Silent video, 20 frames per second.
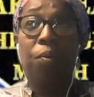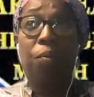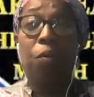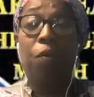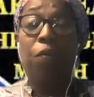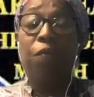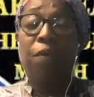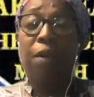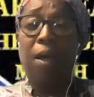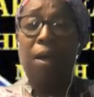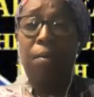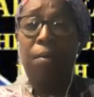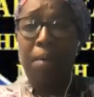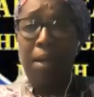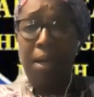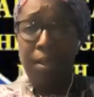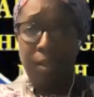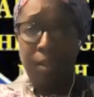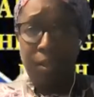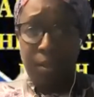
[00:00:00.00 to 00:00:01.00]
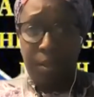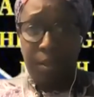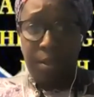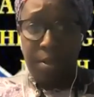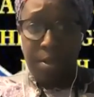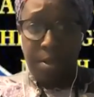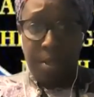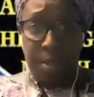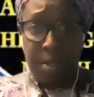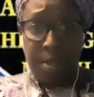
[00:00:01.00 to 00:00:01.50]
were found
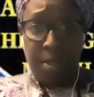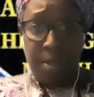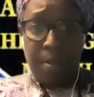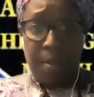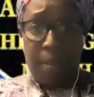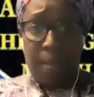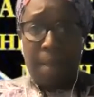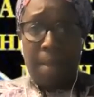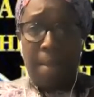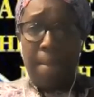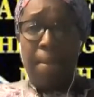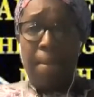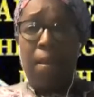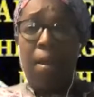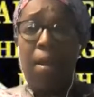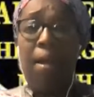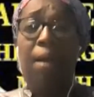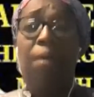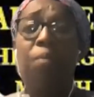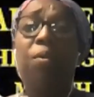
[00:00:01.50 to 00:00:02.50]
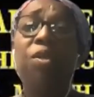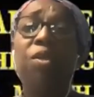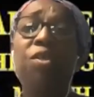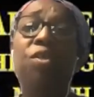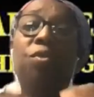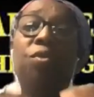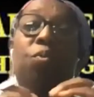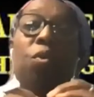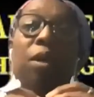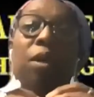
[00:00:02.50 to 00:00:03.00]
massacred. And we
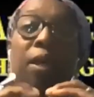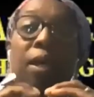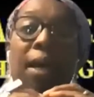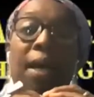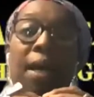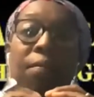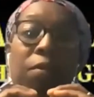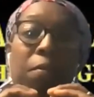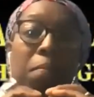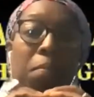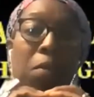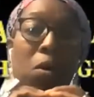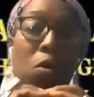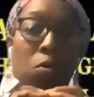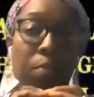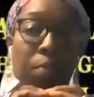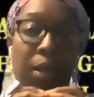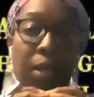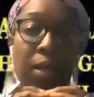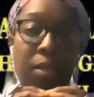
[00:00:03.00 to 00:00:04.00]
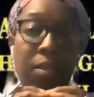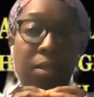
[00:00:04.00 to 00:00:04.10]
just want to have a moment.